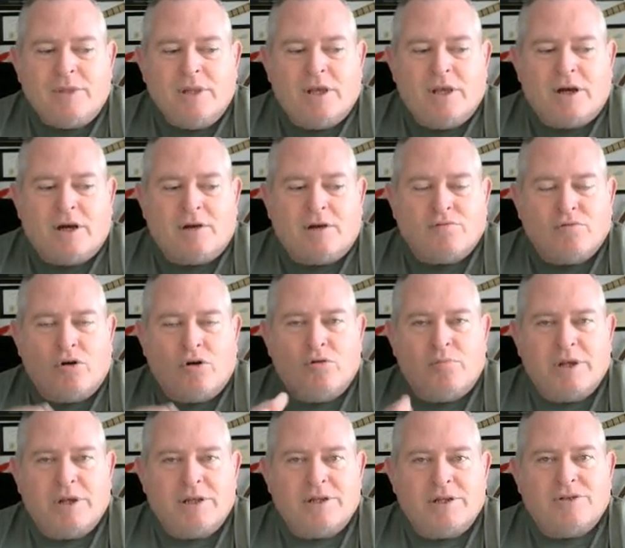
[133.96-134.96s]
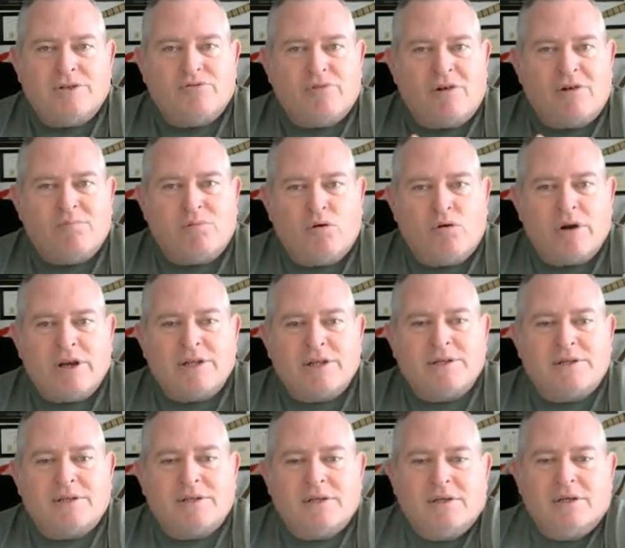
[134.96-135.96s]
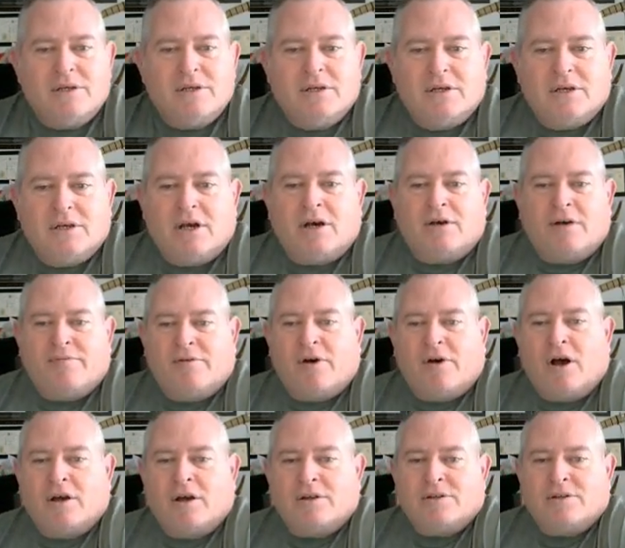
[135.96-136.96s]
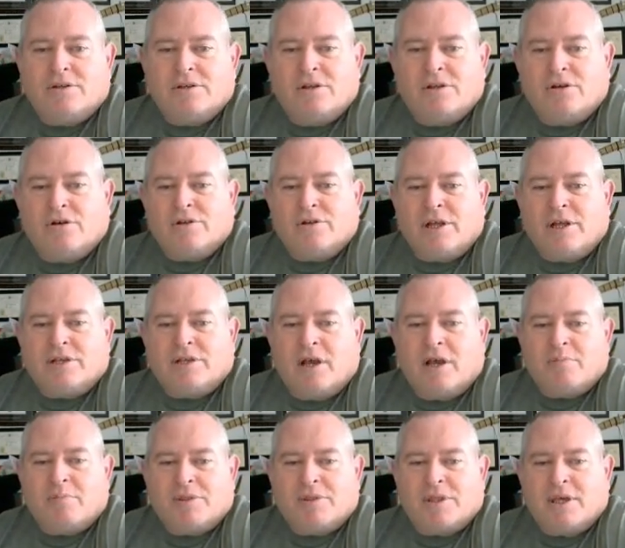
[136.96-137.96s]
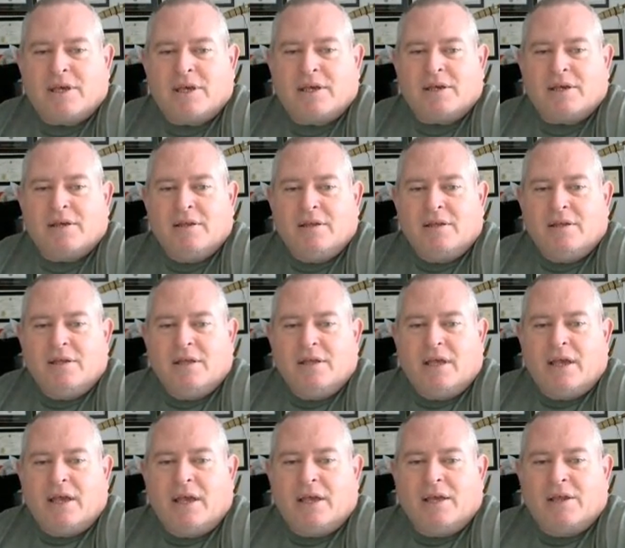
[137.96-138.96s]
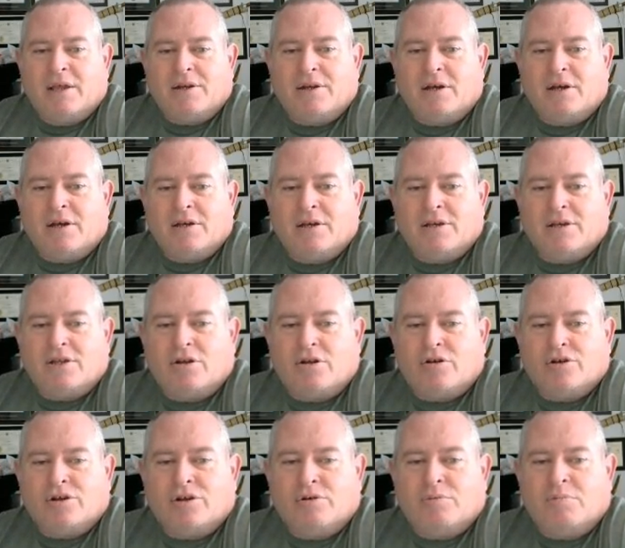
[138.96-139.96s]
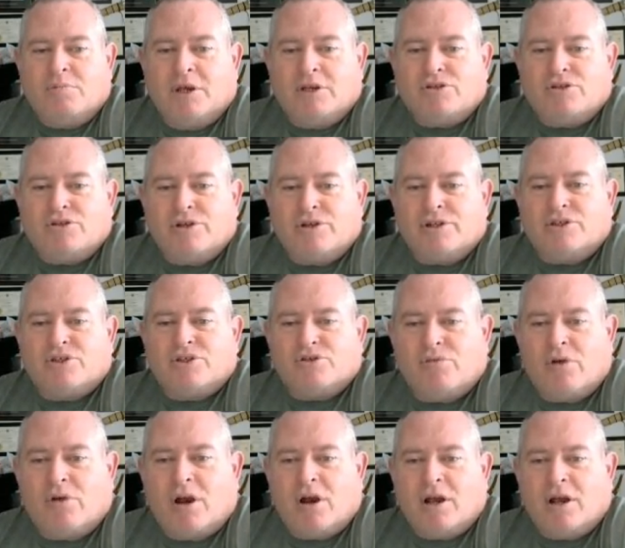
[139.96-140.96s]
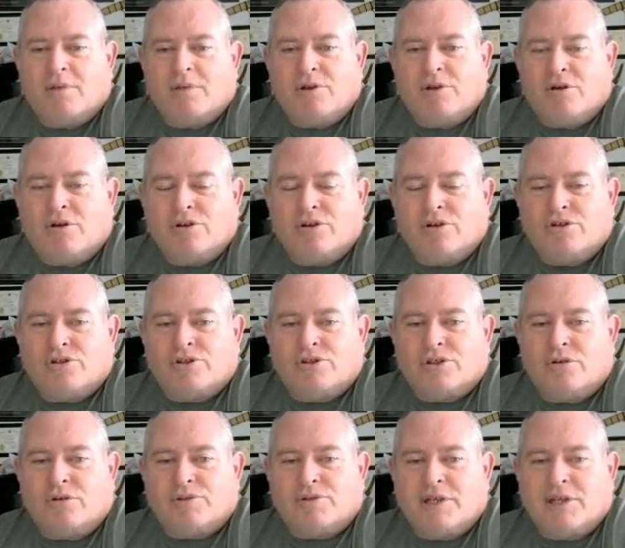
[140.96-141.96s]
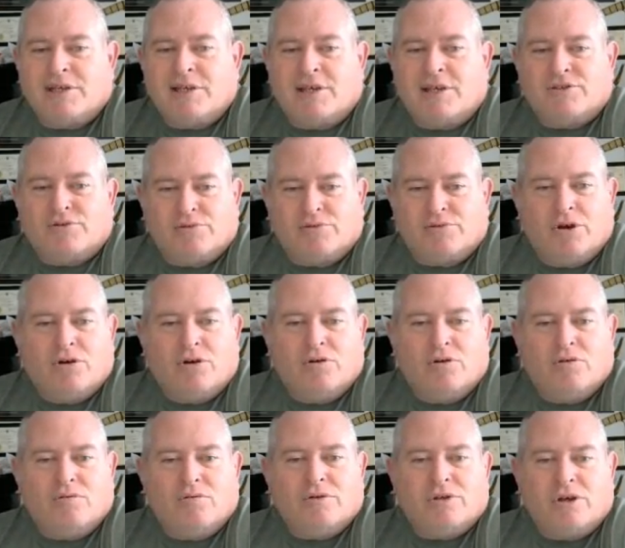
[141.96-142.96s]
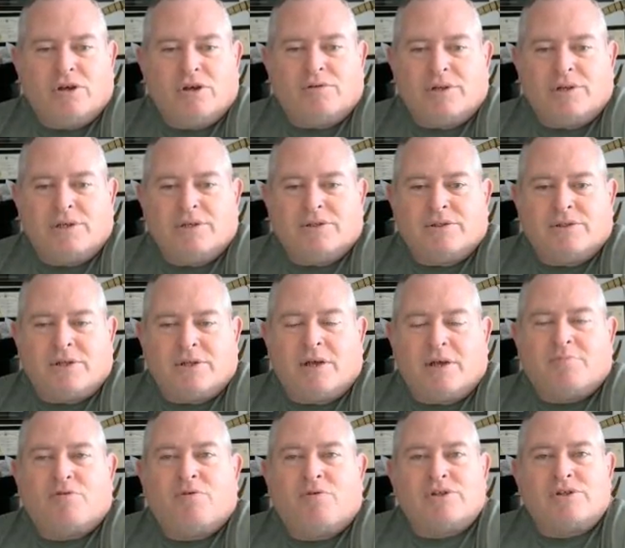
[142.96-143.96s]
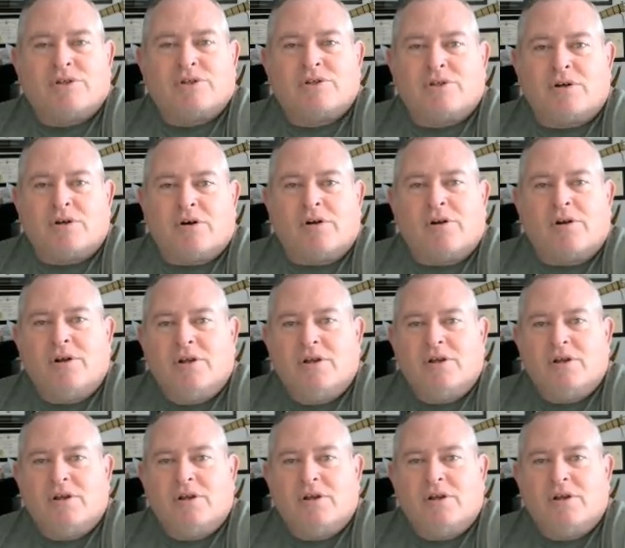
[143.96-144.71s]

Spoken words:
Roman 12-point font, that type of thing. And, you make sure you describe, you just don't say yes or no. These type of questions are,